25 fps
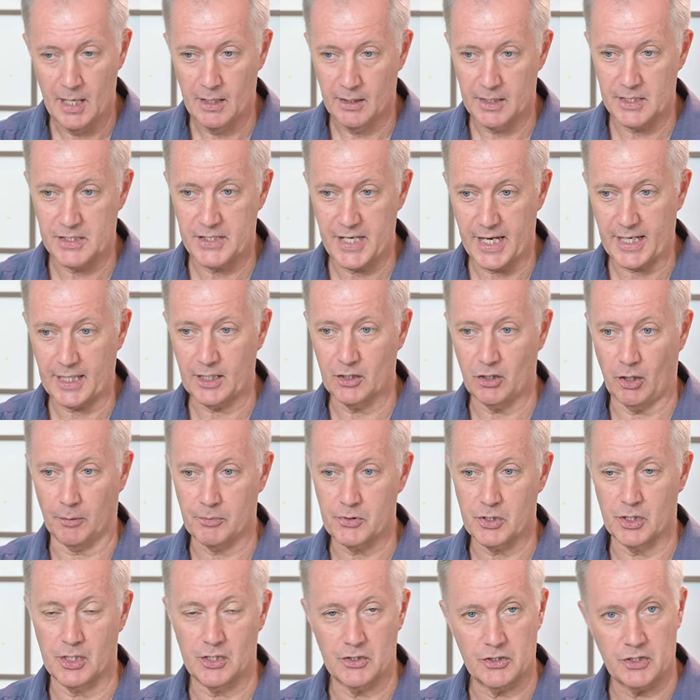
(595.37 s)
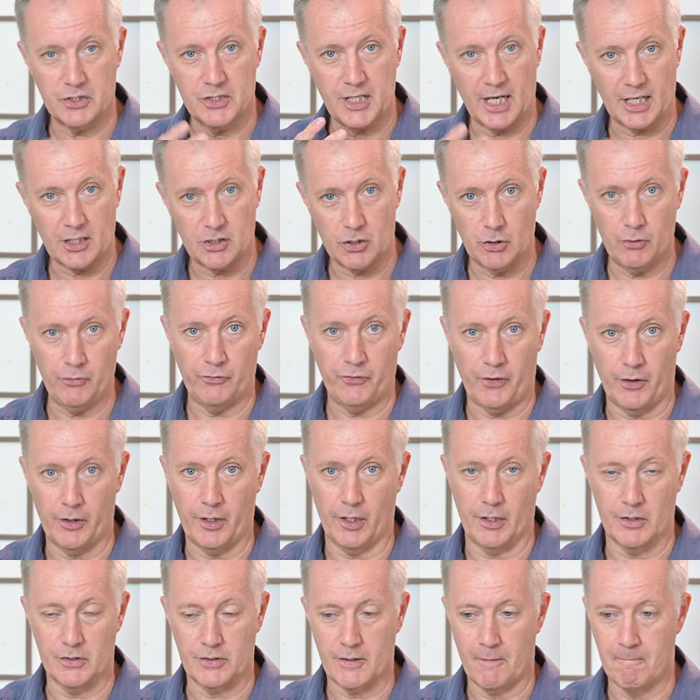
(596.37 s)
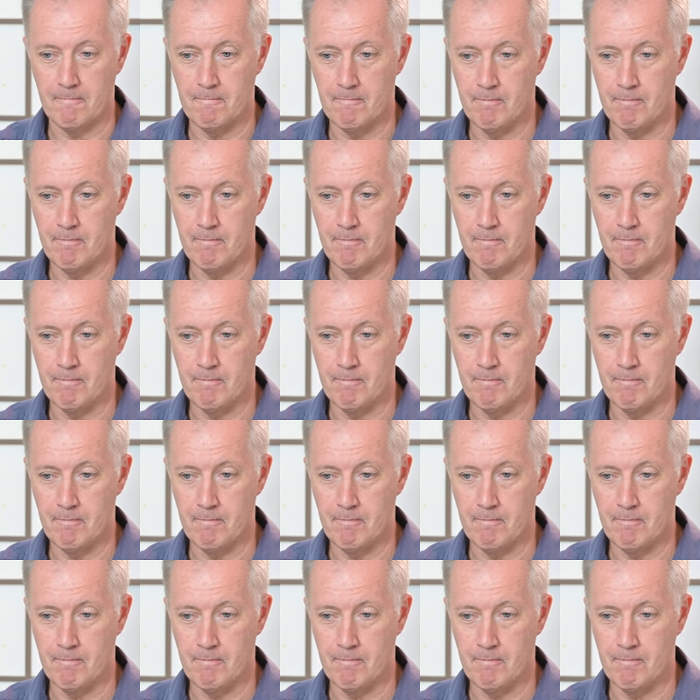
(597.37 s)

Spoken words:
The second option is to take two photos.